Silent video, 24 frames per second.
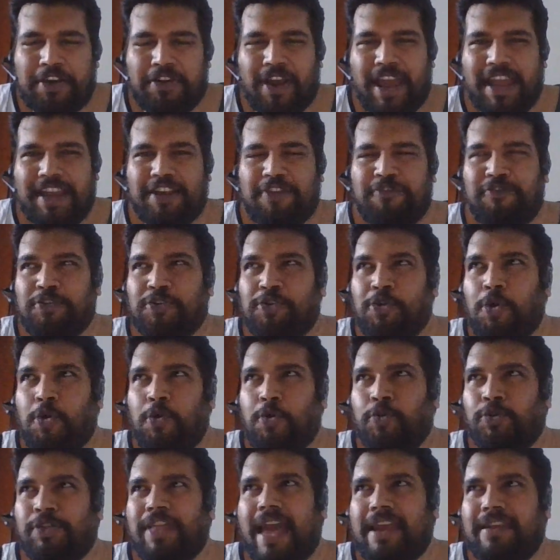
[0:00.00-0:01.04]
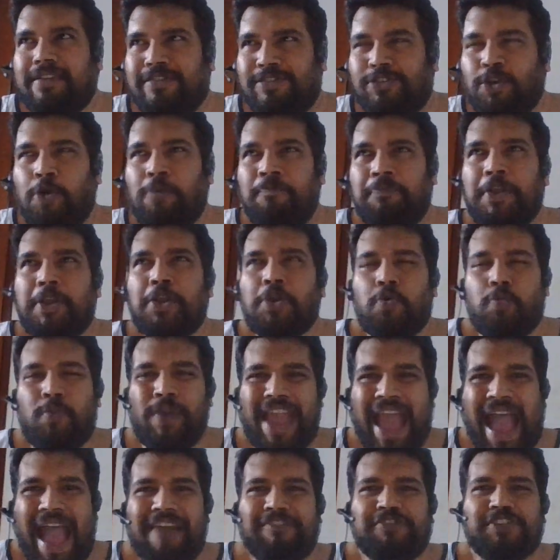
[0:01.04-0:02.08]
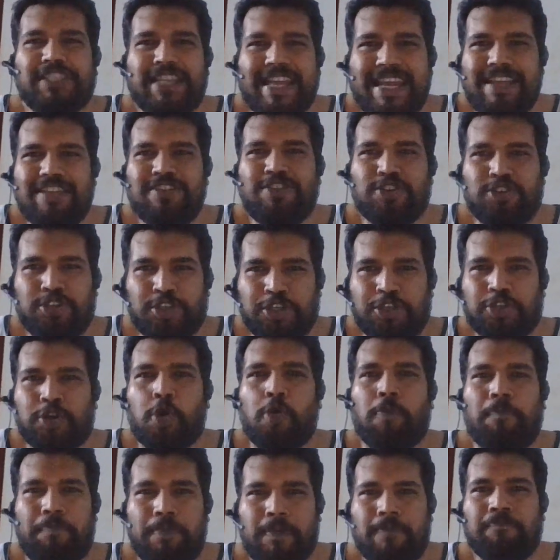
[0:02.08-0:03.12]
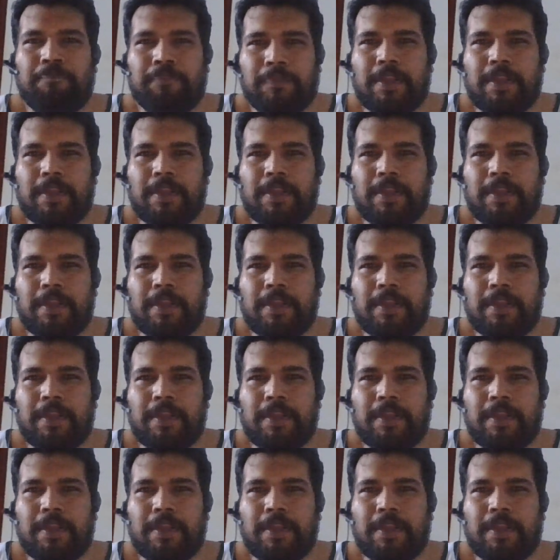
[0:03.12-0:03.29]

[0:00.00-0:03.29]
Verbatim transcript: right? If you know who that is. So we have seen this trope,